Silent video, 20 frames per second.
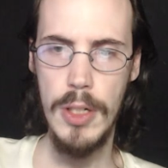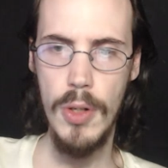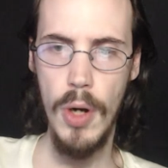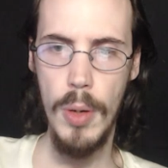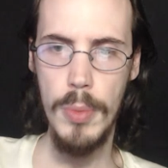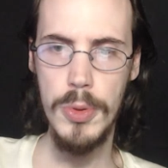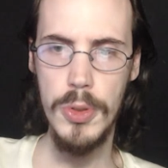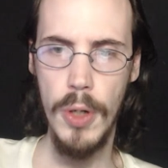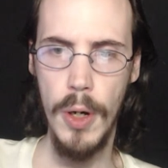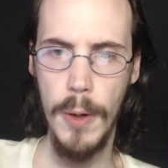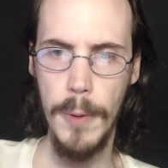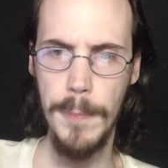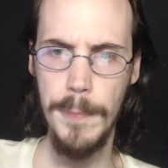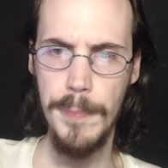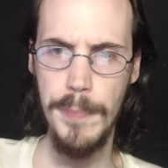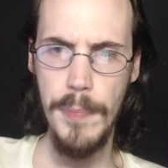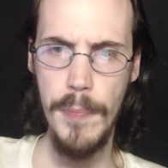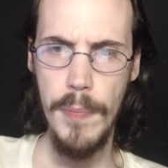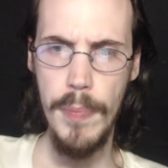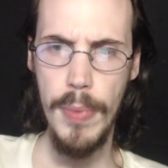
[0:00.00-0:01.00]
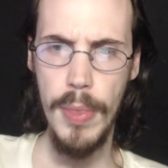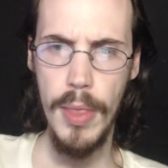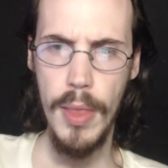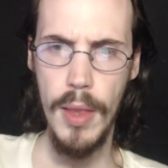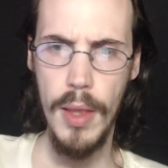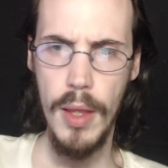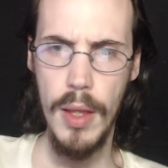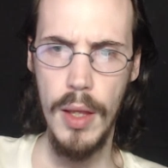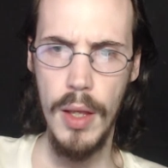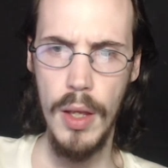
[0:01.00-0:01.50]
Armstrong.
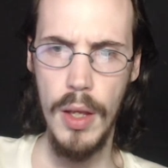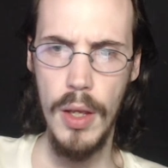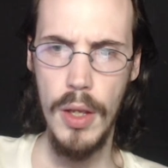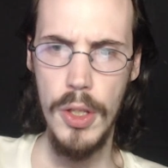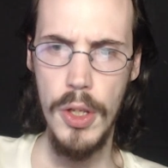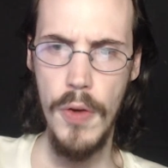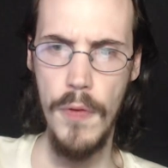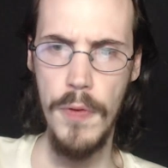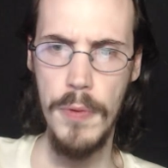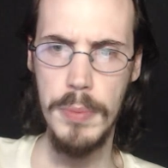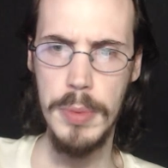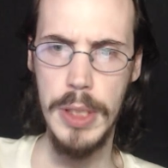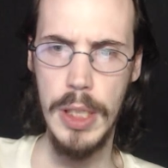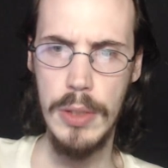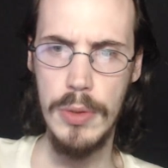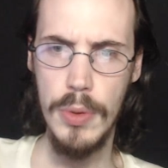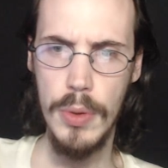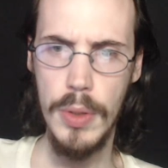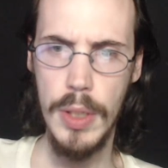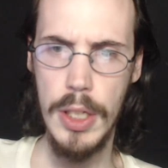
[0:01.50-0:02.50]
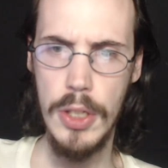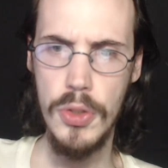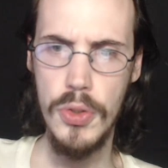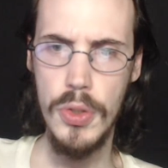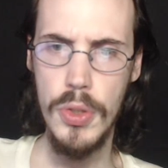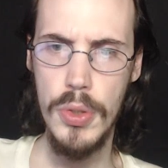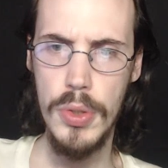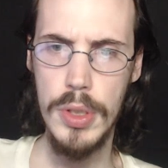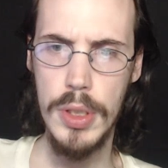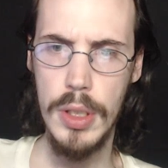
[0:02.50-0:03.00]
You're from Central.
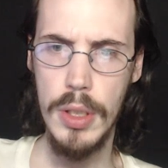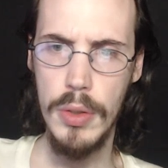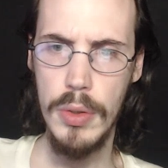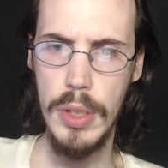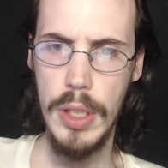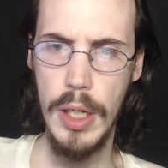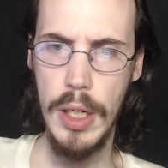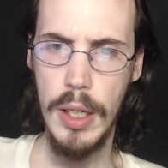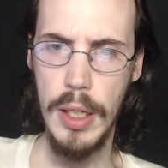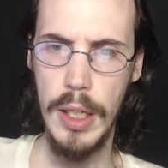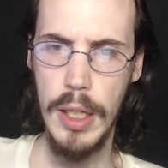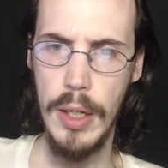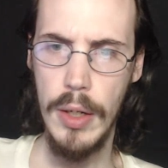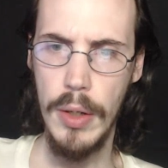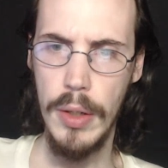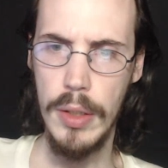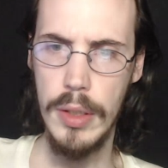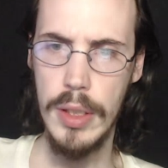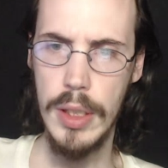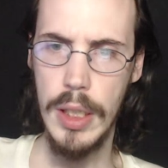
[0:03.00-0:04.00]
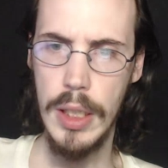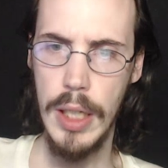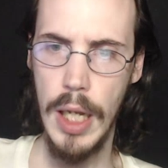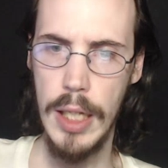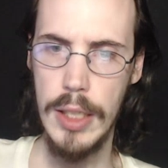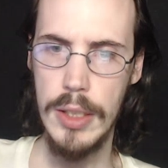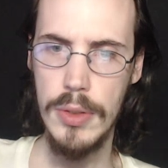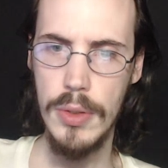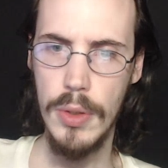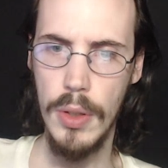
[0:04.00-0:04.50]
Introduce the lieutenant here to a
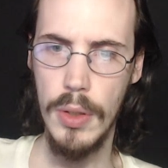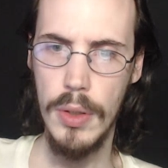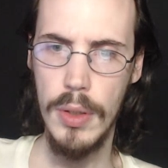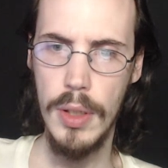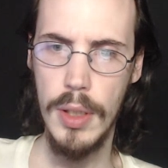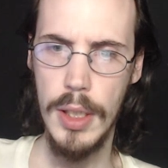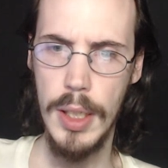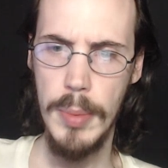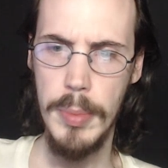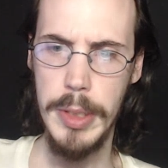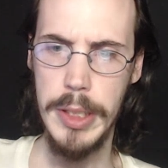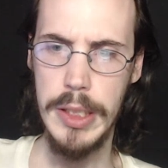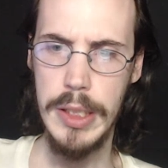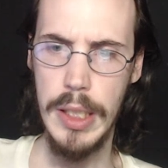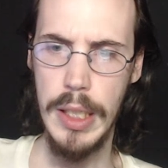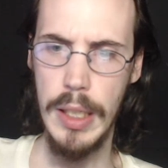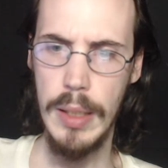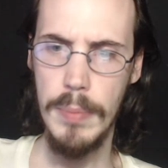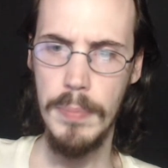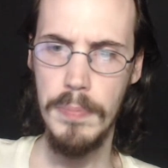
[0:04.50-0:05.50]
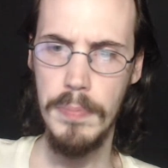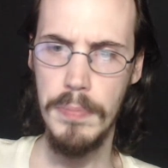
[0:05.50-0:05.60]
nice girl. Let me see.